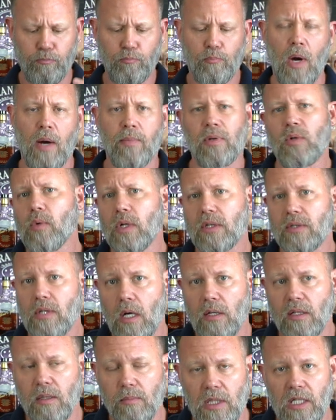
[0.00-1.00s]
Bourbon Real
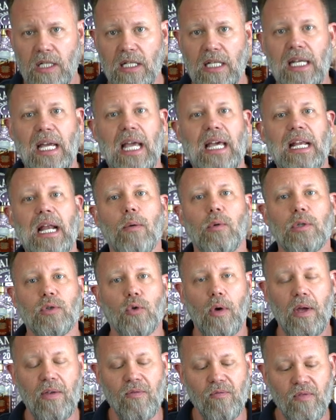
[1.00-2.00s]
Talk community, and I will
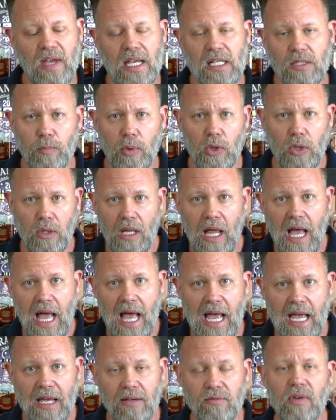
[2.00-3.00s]
do a Facebook
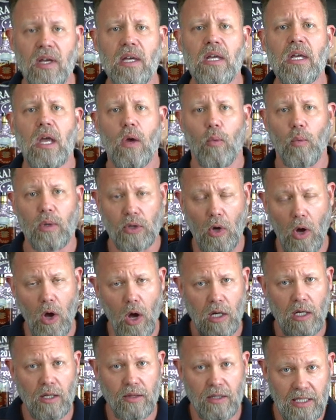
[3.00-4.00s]
Live with
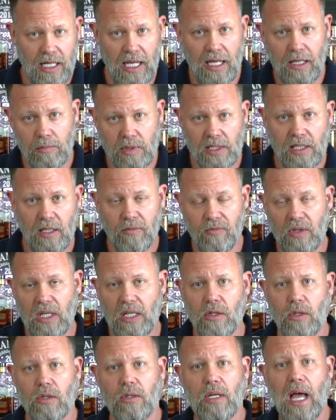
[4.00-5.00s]
all of the names that have
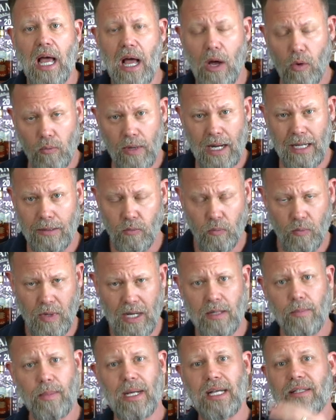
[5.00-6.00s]
entered. I'll
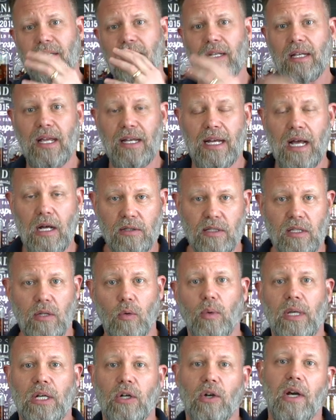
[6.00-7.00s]
randomize it, announce the
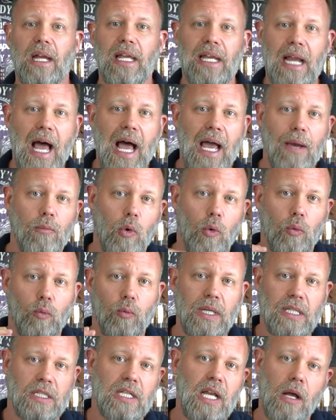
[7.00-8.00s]
winner, and I will
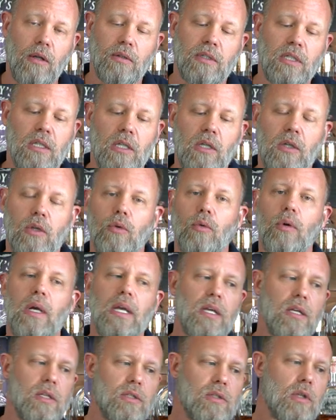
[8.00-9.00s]
reach out to you
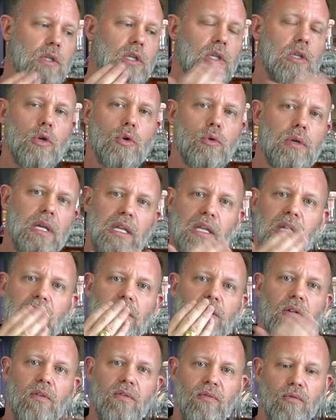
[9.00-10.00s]
so that you can get
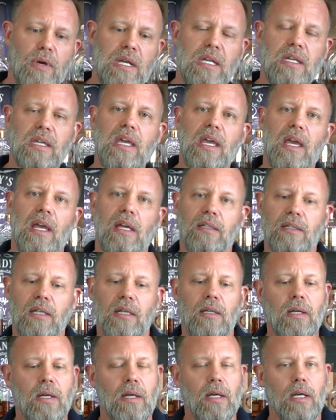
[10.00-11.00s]
your free kit.
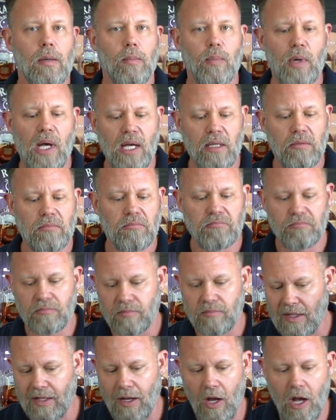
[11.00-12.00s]
But
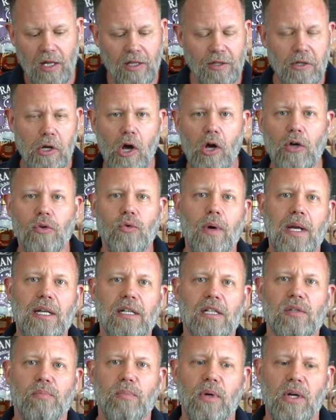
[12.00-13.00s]
all in all, great
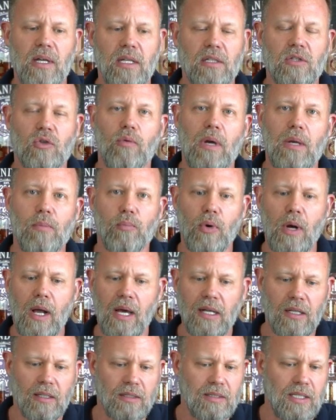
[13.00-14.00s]
experience, great
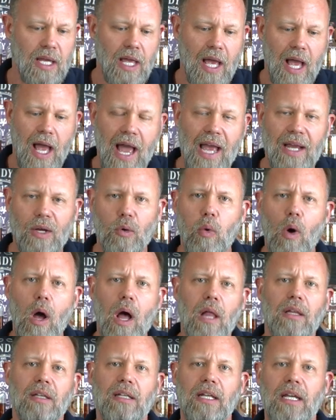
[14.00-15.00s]
product, high
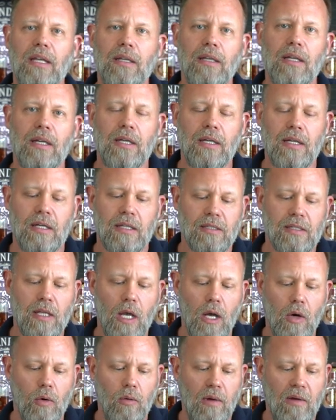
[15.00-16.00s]
quality.
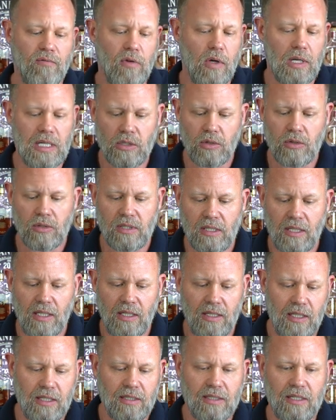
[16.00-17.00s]
So if you're
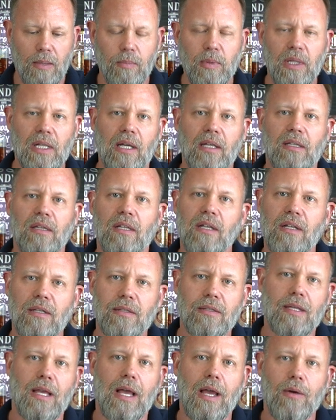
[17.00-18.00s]
interested in something like
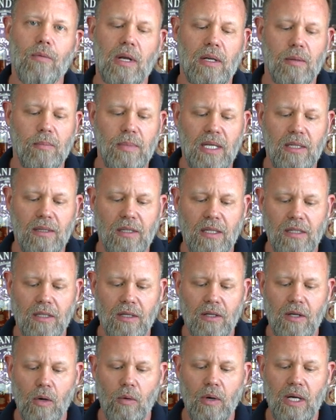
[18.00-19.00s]
this, I recommend that you
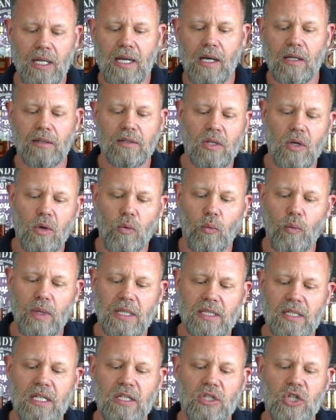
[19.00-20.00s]
go on out to
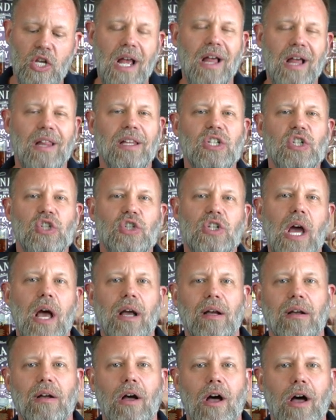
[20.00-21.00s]

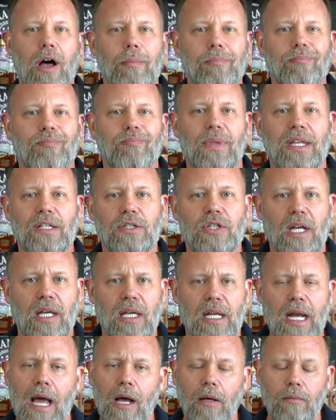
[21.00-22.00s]
greatwhiskeychallenge.com and check
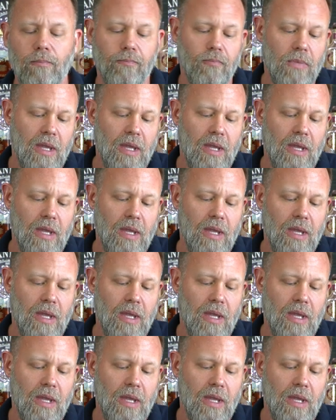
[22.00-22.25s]
it out.